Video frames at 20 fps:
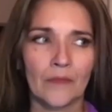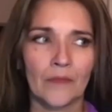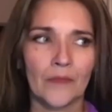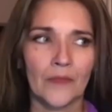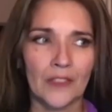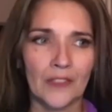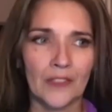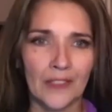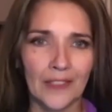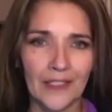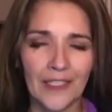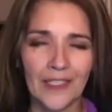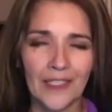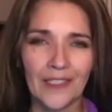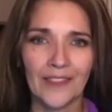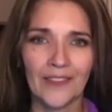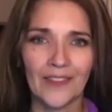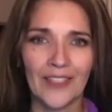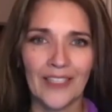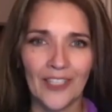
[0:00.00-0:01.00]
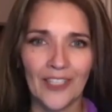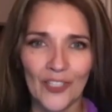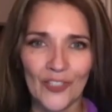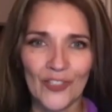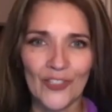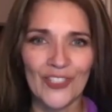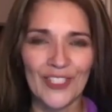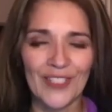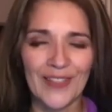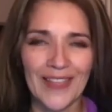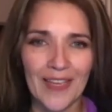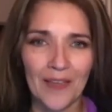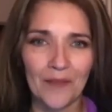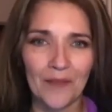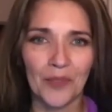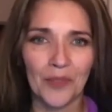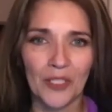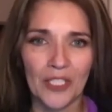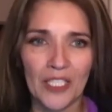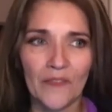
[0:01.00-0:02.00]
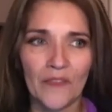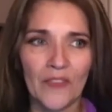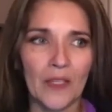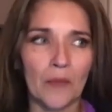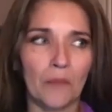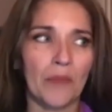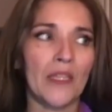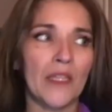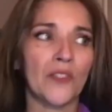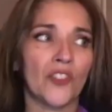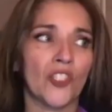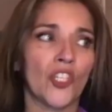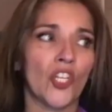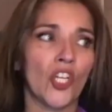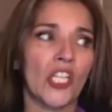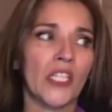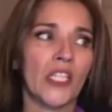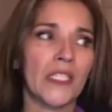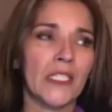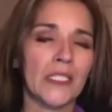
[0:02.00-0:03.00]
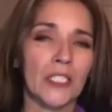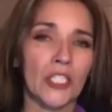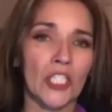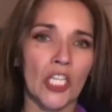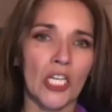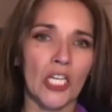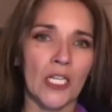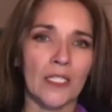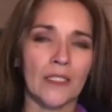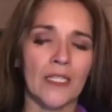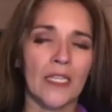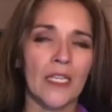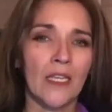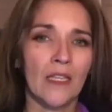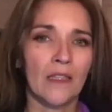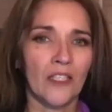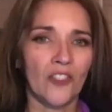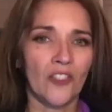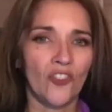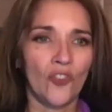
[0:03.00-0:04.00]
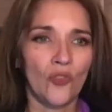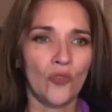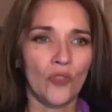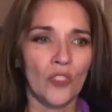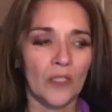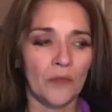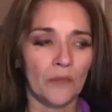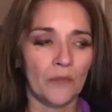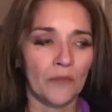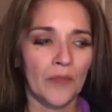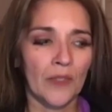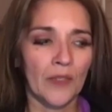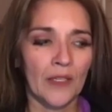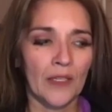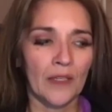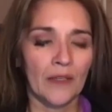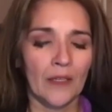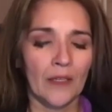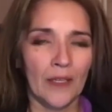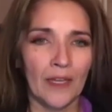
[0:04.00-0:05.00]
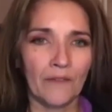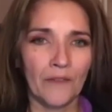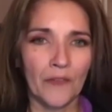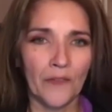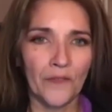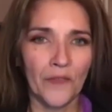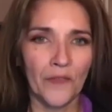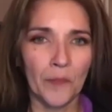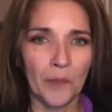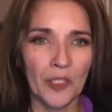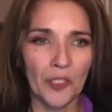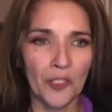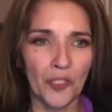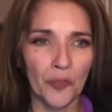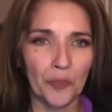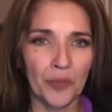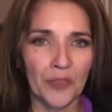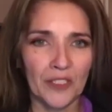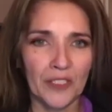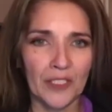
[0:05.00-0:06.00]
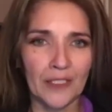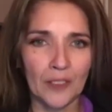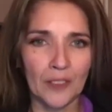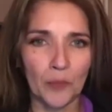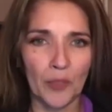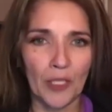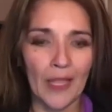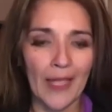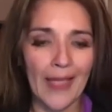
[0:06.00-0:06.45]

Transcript: It's again held to that belief that based on all these laws, that you can have a familiar, predictable